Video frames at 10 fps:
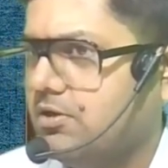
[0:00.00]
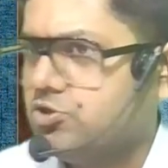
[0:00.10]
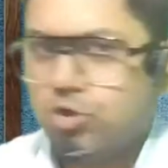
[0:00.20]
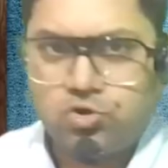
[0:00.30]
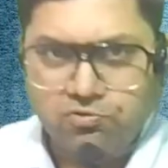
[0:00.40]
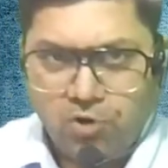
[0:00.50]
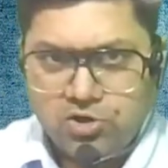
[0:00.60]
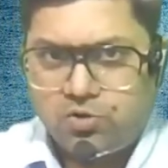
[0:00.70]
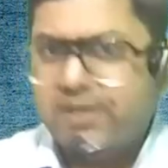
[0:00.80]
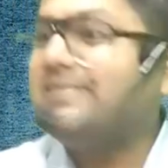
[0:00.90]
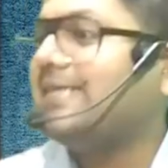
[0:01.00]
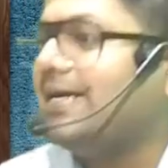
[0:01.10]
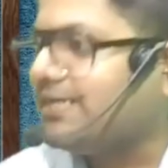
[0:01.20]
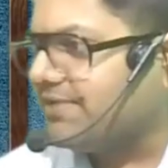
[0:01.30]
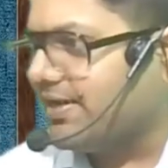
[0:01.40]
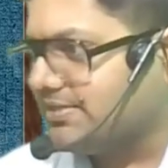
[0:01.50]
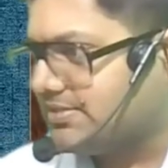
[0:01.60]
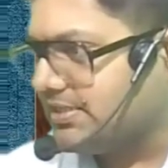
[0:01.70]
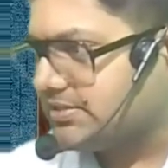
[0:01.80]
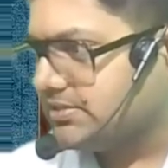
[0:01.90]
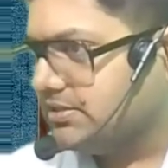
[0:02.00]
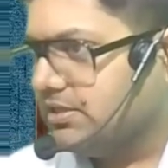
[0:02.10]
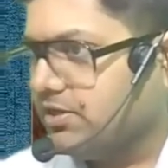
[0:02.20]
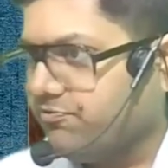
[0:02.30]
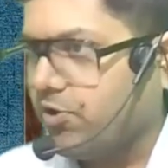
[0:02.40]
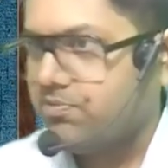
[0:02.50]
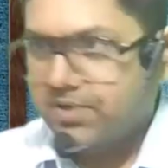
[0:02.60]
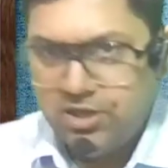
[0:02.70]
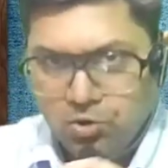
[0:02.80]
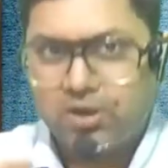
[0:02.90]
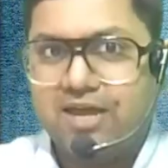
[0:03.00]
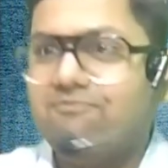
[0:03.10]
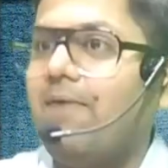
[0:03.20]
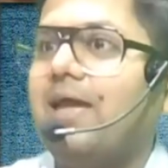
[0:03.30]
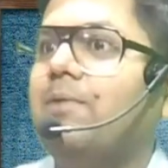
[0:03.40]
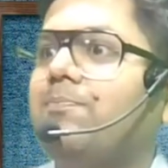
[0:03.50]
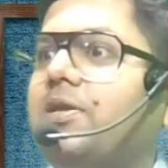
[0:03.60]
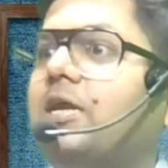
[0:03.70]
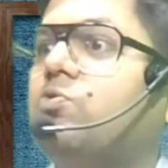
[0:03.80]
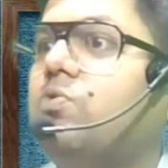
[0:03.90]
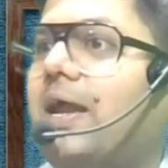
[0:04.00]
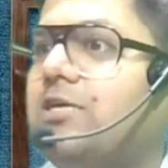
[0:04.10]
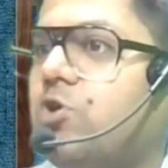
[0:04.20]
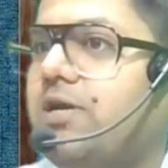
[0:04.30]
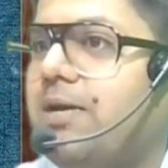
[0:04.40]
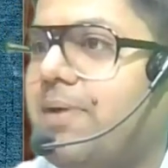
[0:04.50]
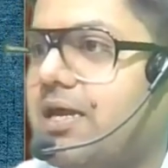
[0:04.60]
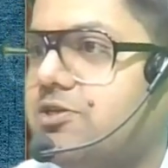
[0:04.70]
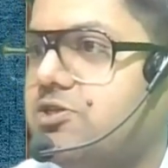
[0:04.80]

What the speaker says: So you want to incentivize this for me? You give my company a 2 nights holiday package.